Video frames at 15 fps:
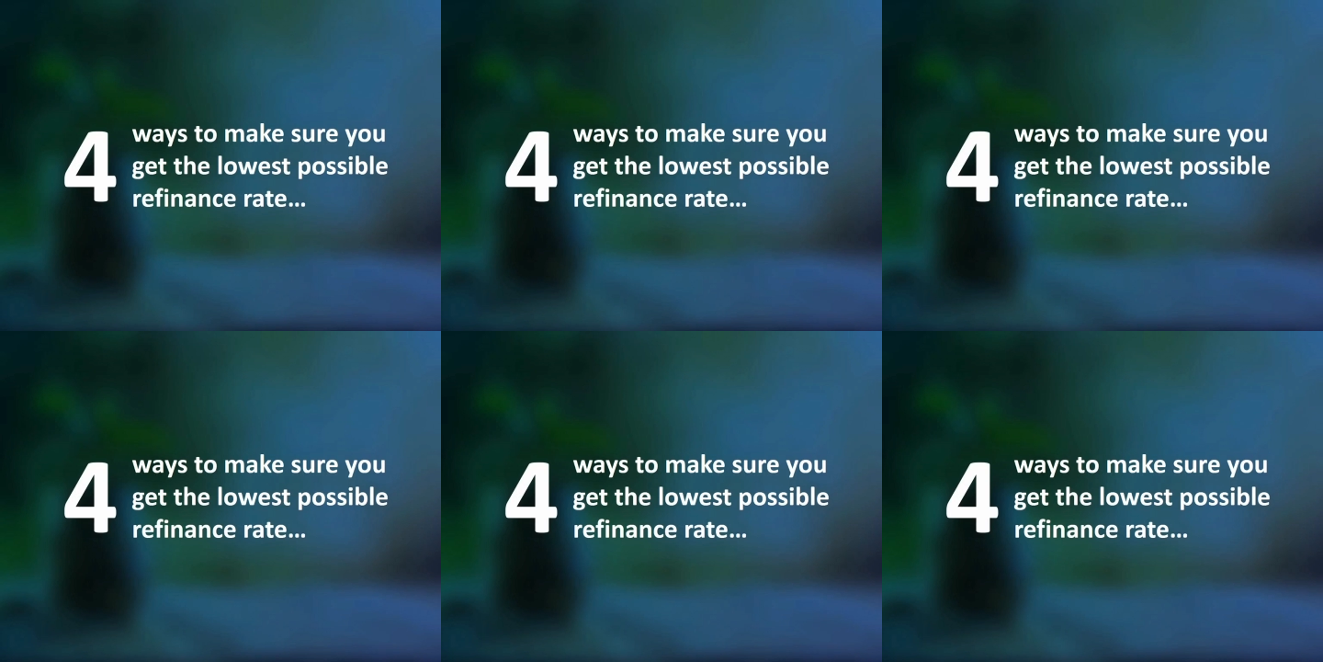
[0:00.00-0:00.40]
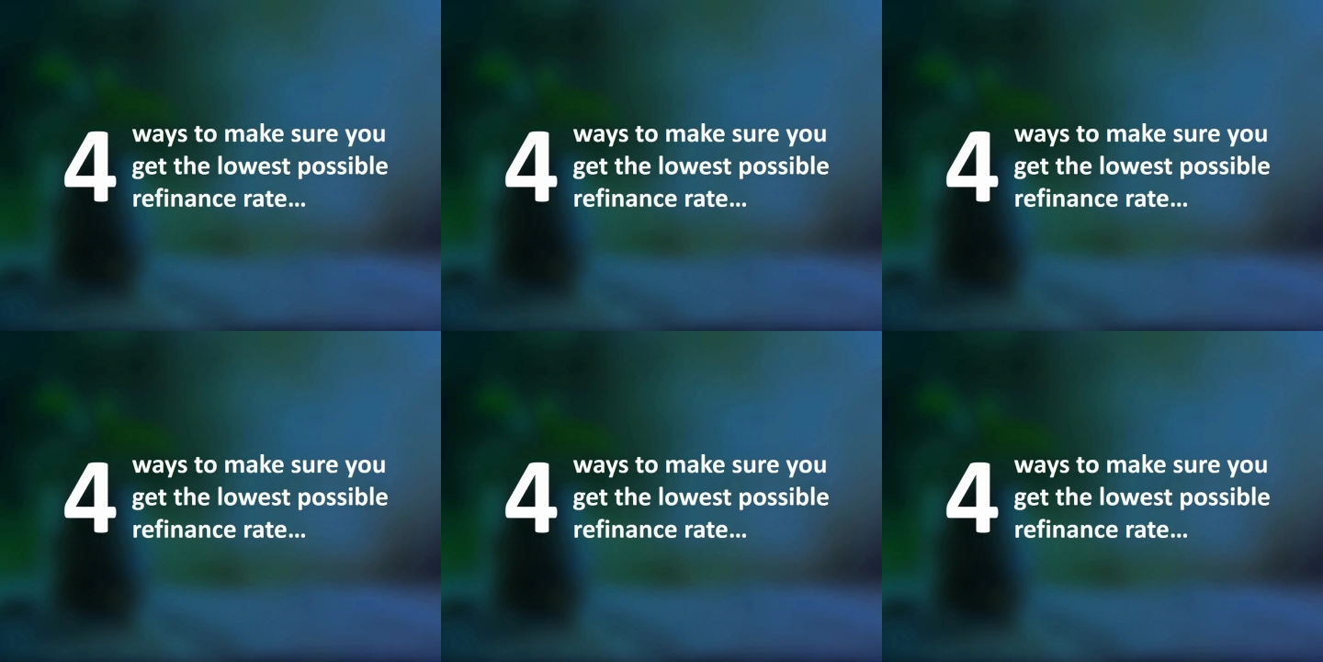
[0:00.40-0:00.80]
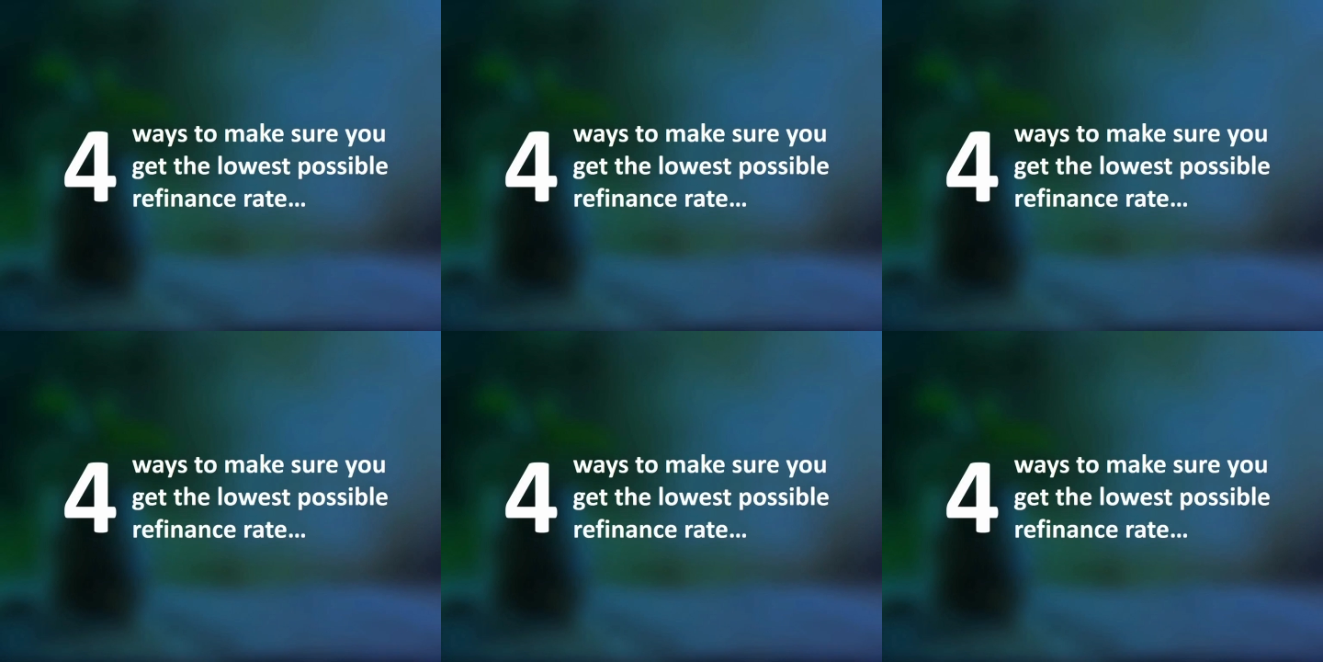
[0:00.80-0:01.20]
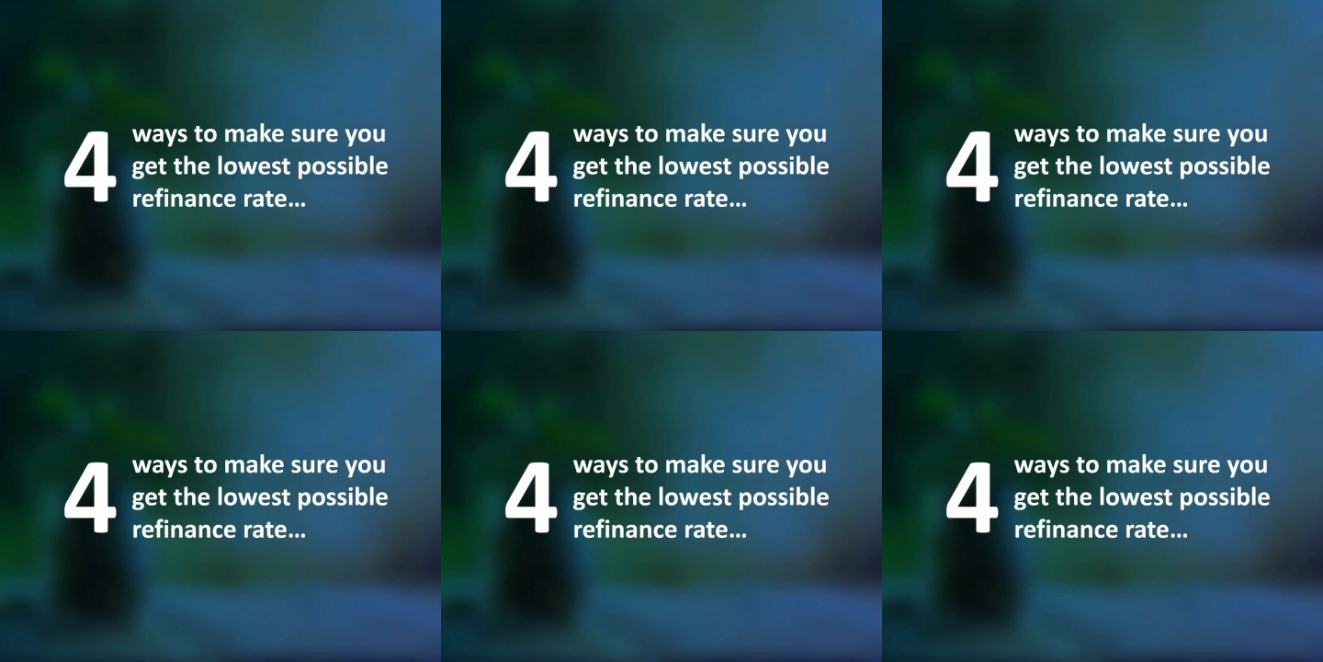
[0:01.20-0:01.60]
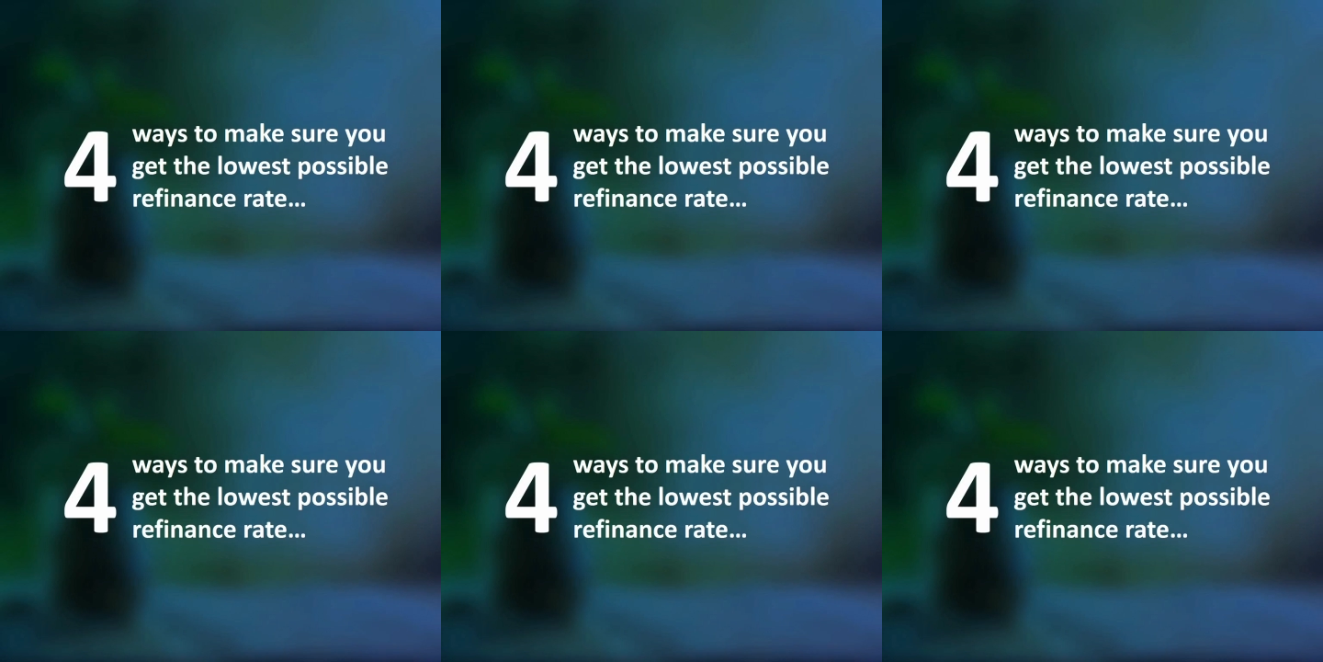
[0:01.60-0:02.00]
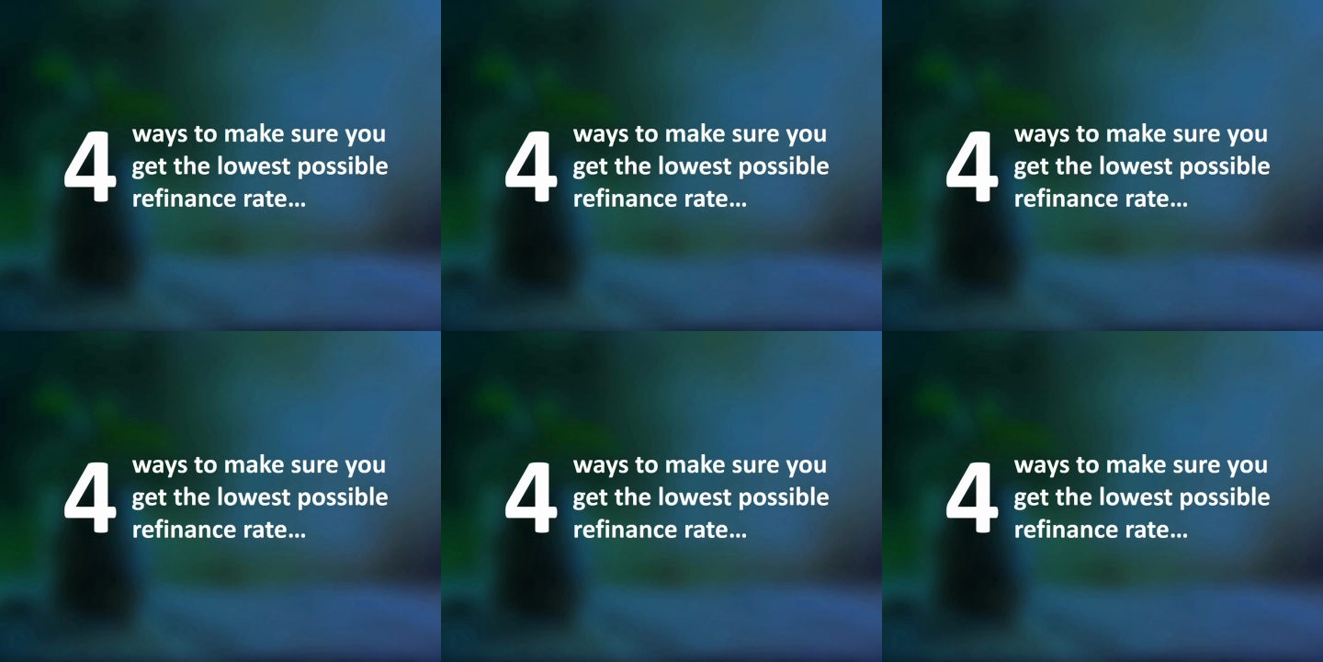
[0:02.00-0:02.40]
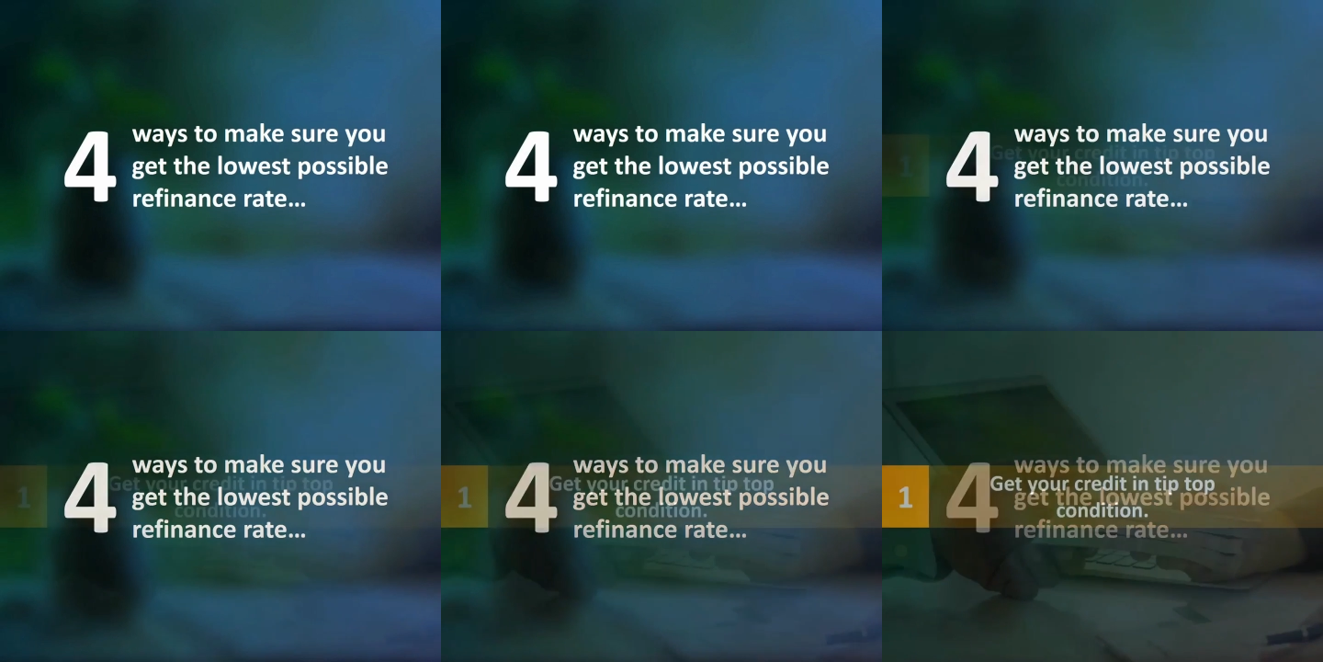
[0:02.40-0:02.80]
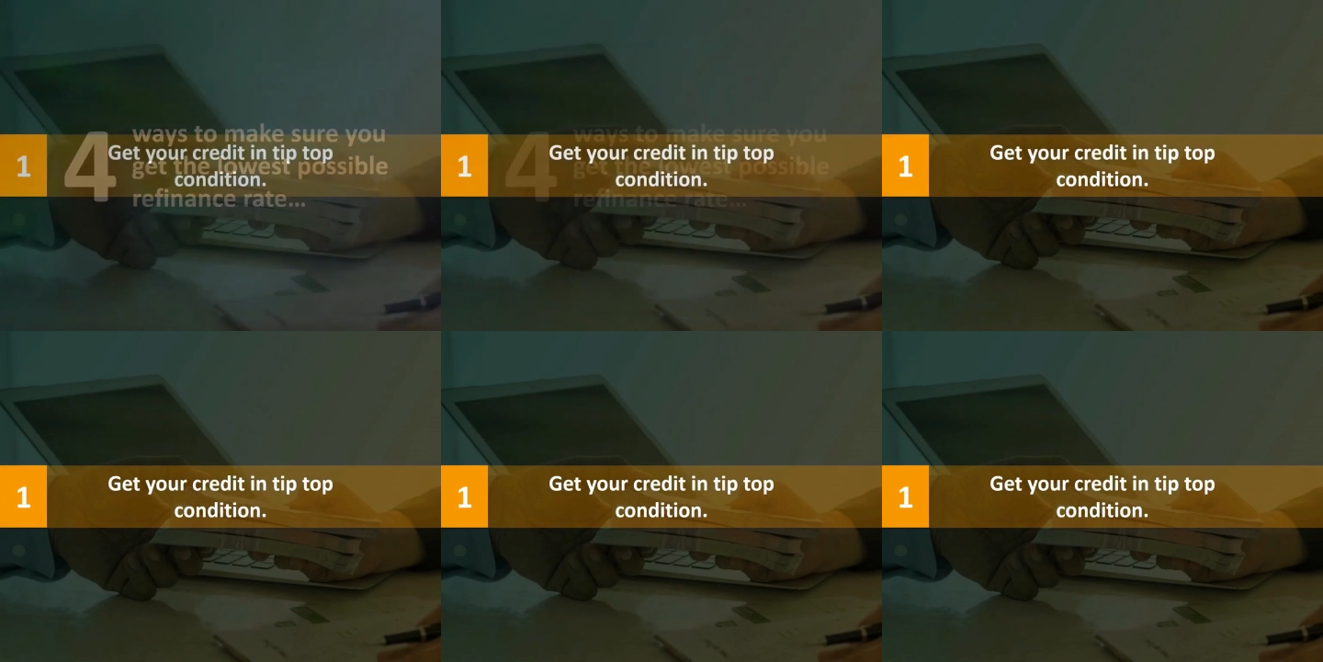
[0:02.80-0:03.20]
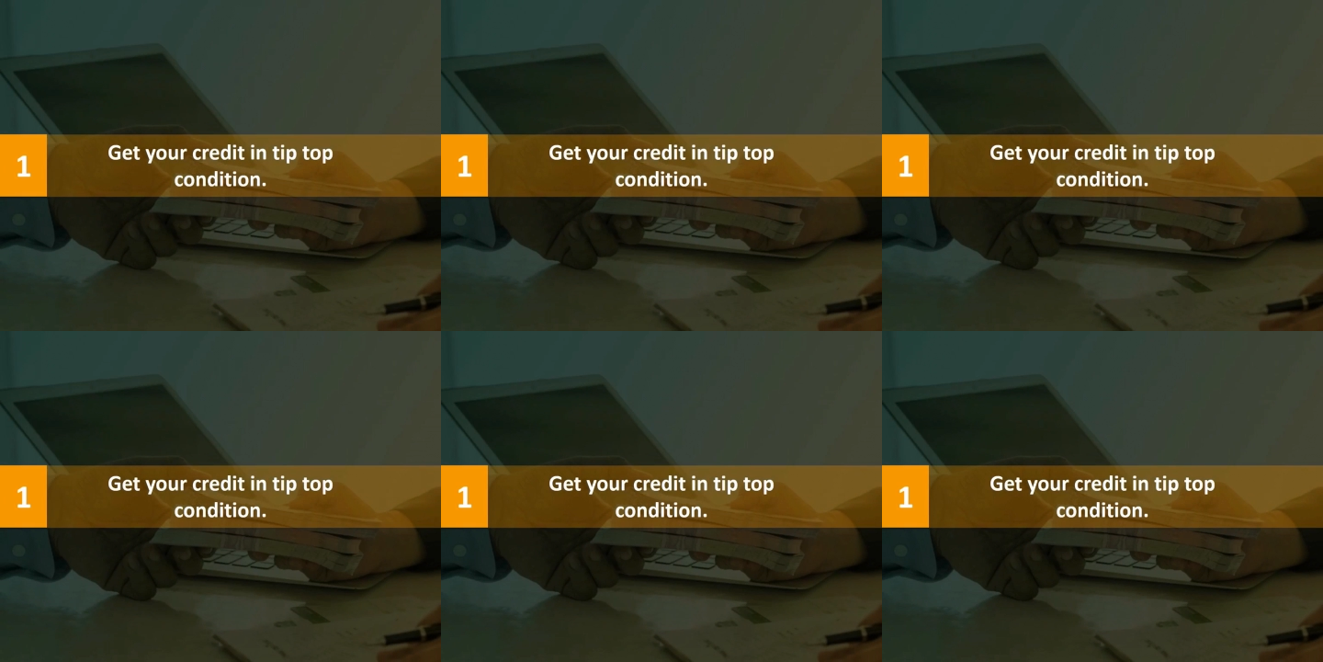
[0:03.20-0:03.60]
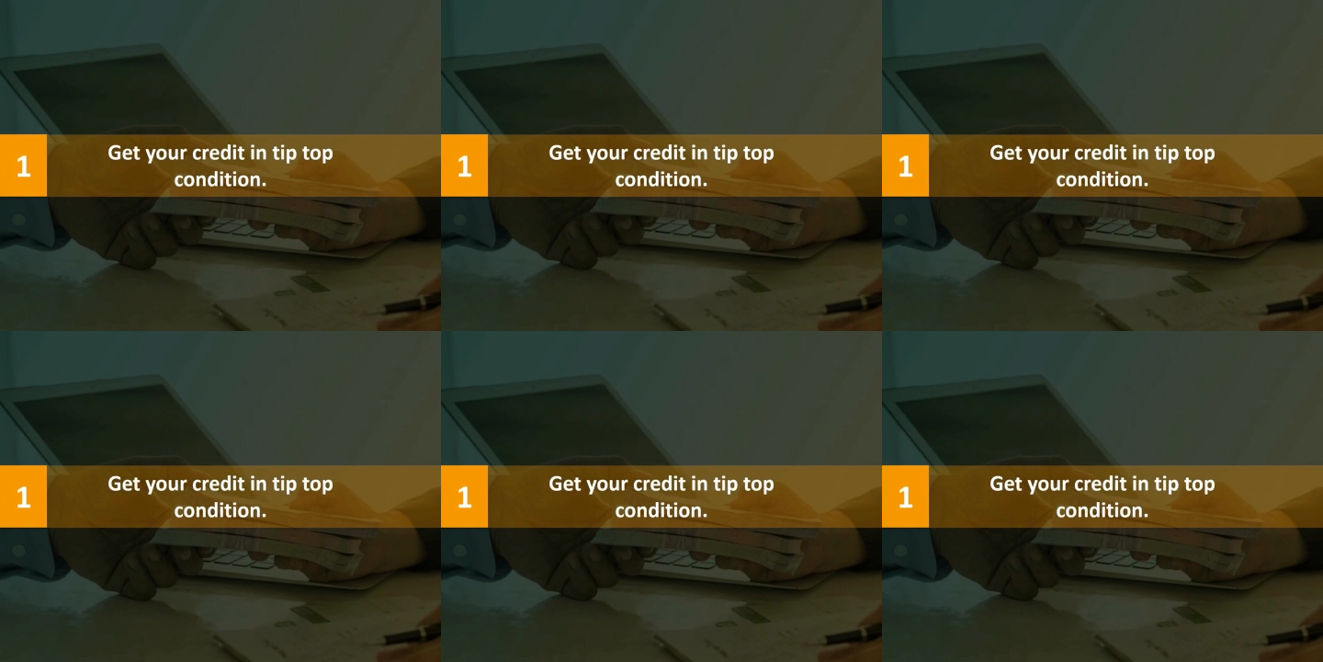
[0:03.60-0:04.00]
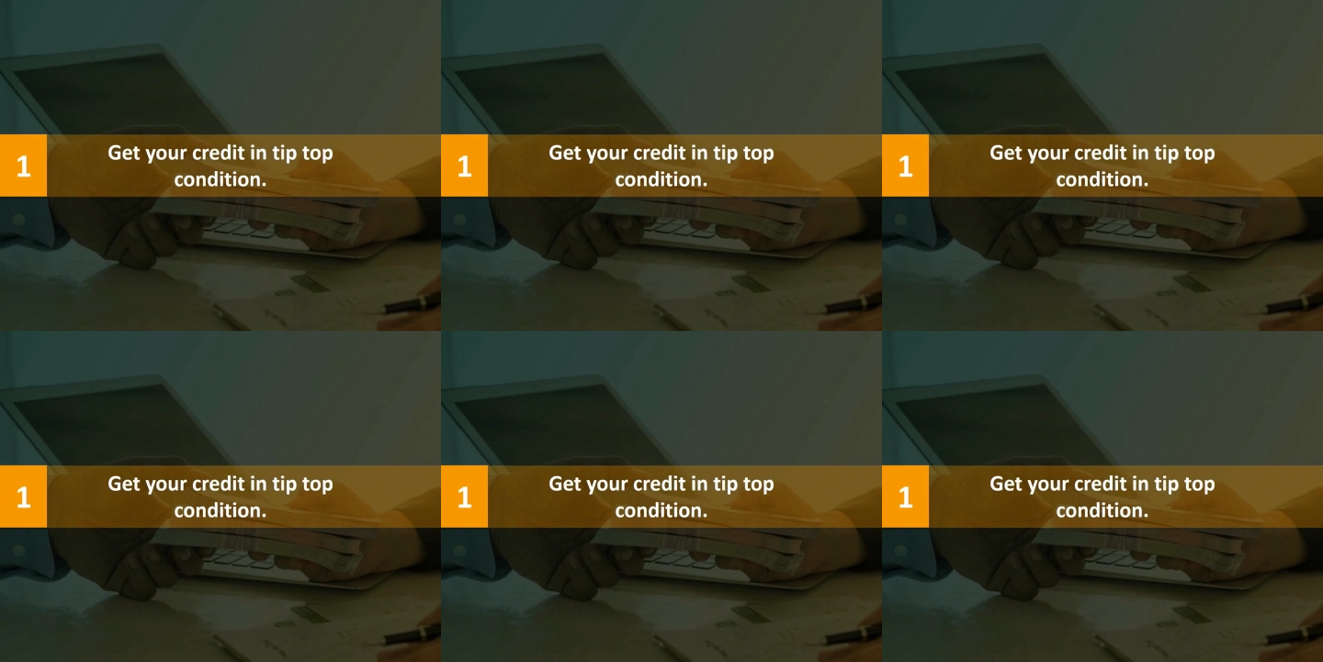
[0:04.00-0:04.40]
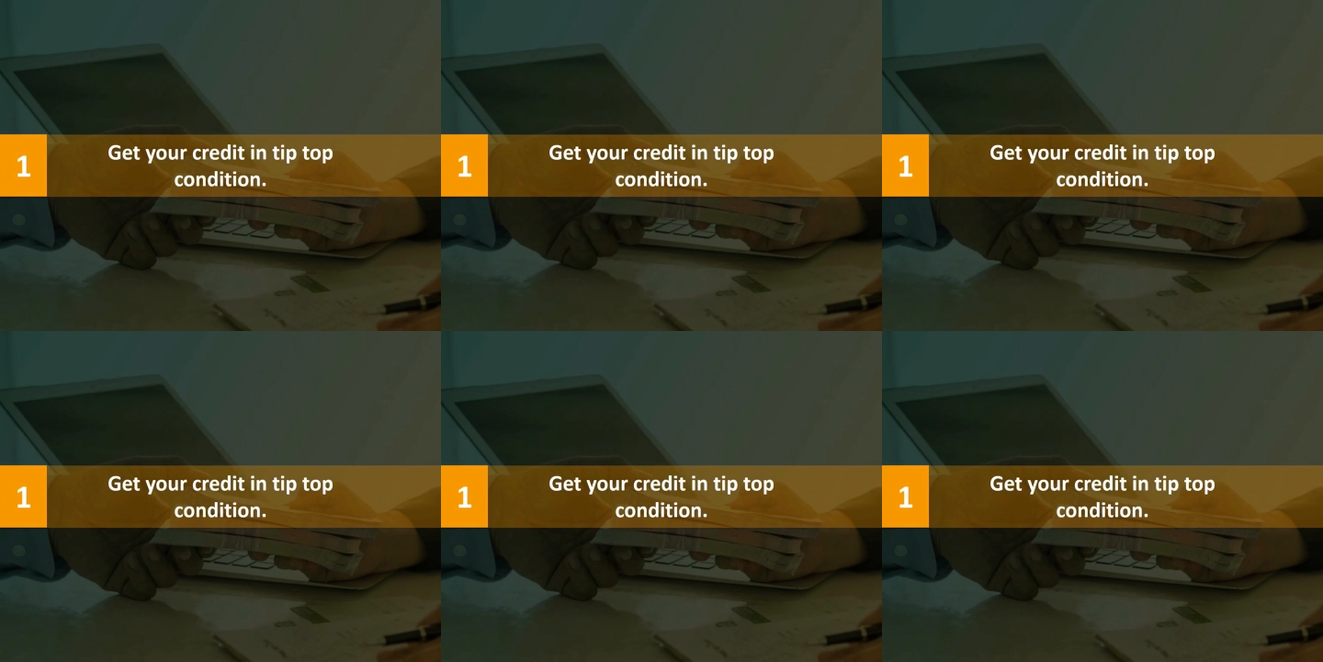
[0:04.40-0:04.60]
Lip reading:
No face is visible, so there are no lips to read.